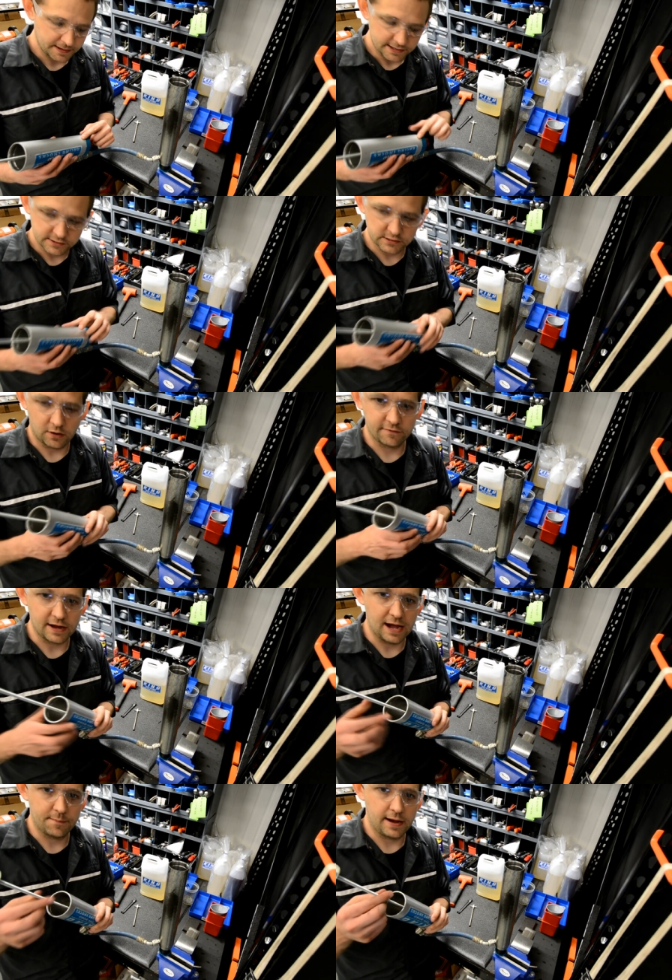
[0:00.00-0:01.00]
So I've
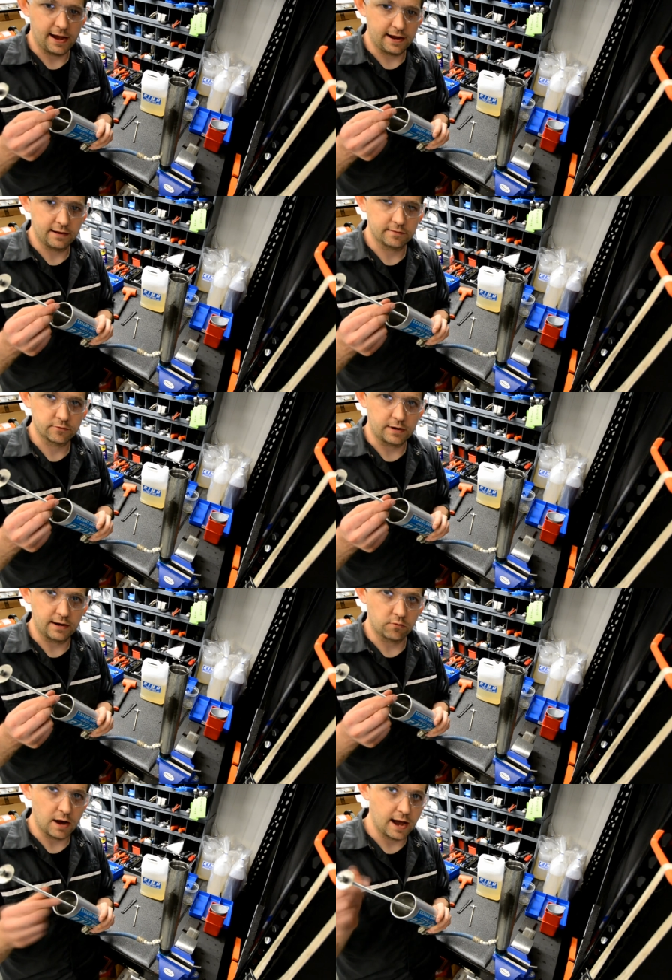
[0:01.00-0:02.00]
got my threaded
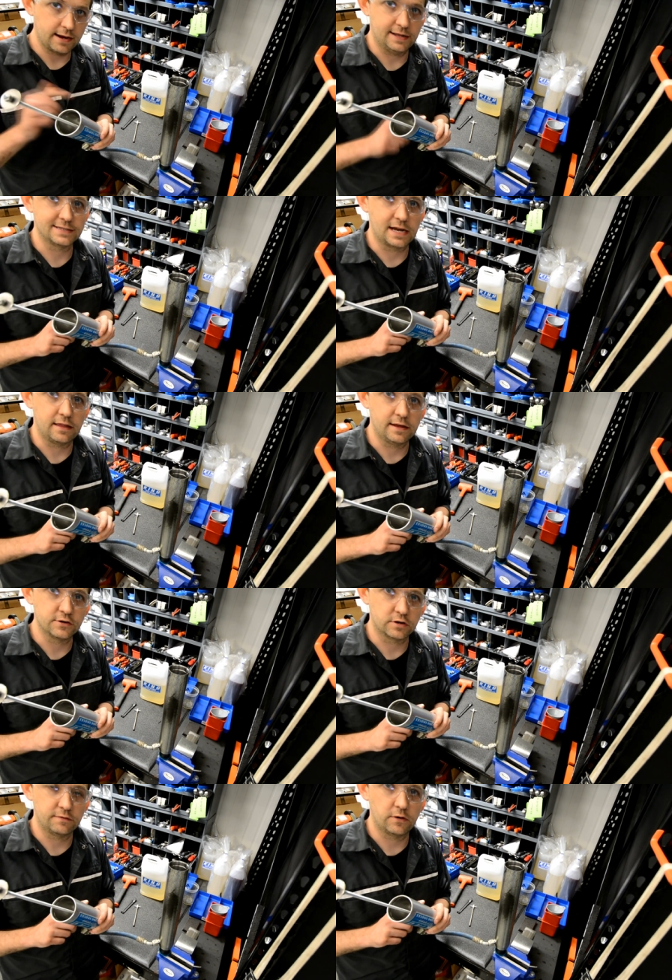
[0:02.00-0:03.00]
rod inside of the
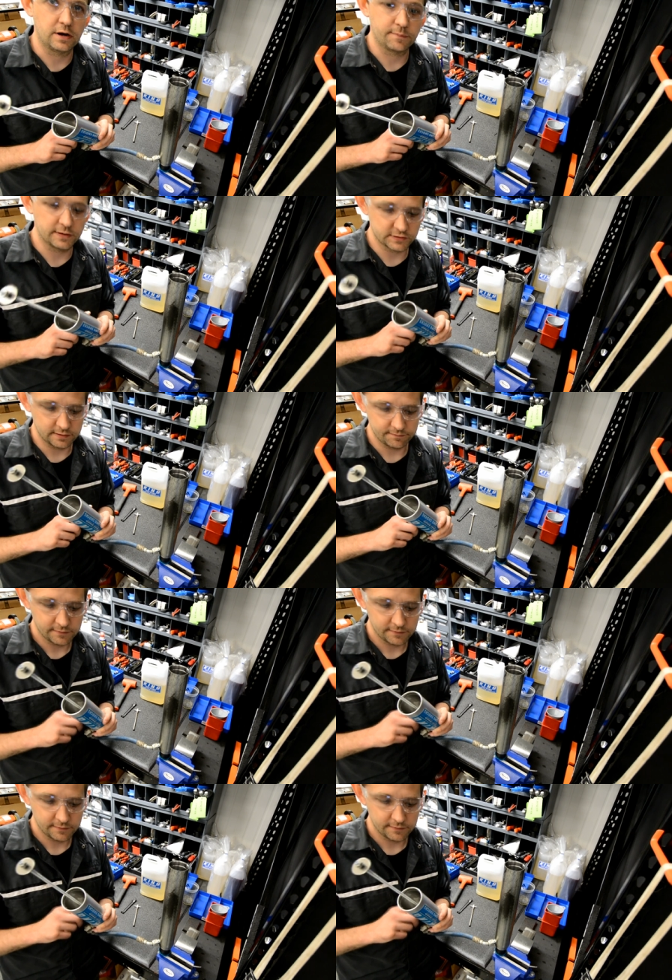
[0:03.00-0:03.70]
internal floating piston.